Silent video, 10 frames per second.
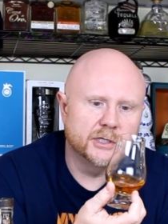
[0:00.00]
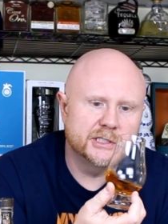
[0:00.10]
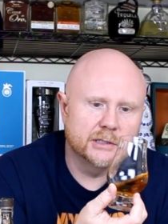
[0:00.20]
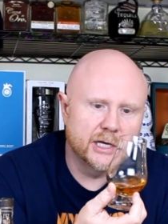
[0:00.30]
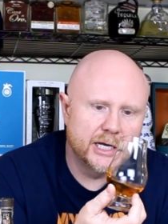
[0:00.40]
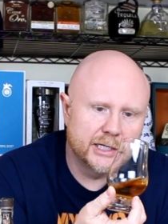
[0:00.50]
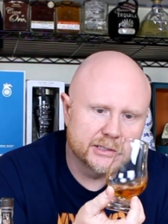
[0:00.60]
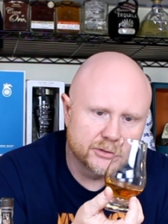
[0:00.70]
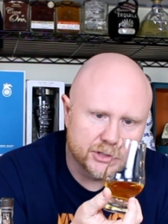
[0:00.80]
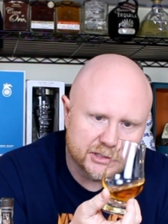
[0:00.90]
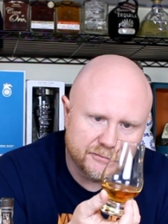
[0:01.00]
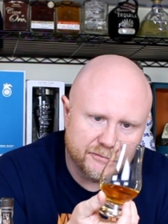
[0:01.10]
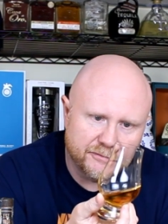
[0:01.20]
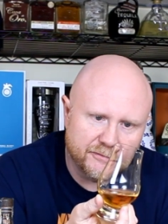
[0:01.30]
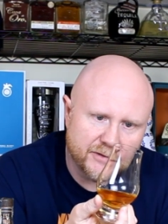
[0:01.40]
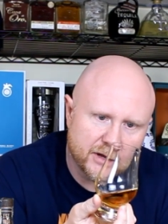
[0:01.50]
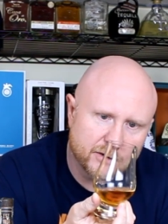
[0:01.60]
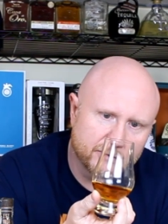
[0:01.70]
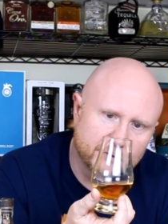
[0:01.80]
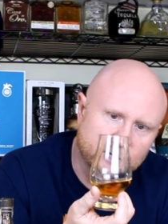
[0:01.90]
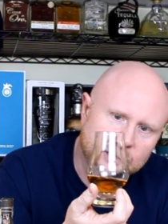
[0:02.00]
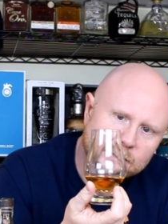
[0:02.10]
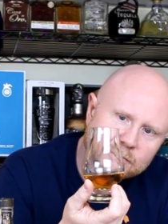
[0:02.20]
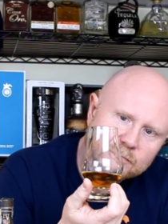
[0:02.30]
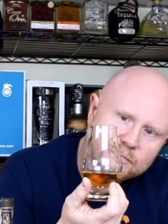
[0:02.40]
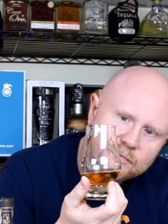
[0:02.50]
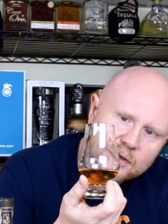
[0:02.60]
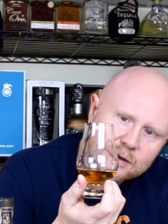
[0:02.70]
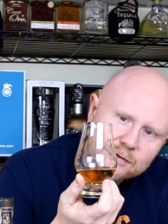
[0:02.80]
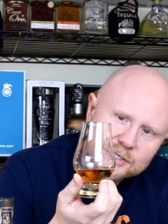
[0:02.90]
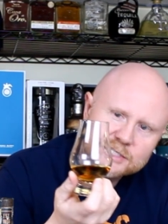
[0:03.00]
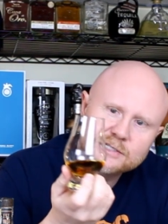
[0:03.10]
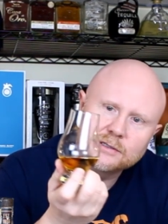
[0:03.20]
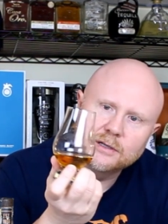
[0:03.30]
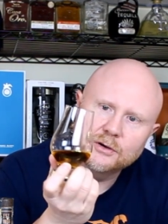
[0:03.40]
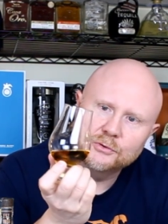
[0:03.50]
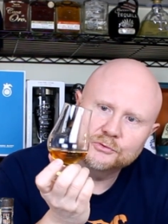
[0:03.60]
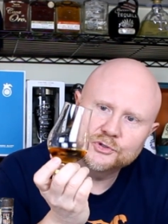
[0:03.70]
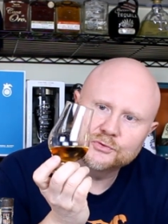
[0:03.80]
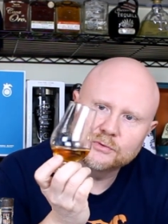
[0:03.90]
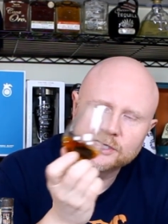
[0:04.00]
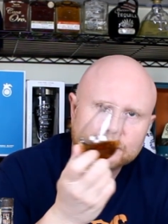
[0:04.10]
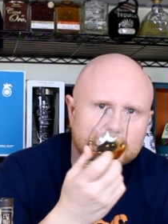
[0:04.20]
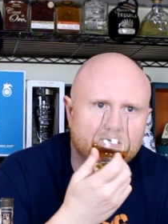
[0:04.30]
These legs are just very, very slow drip.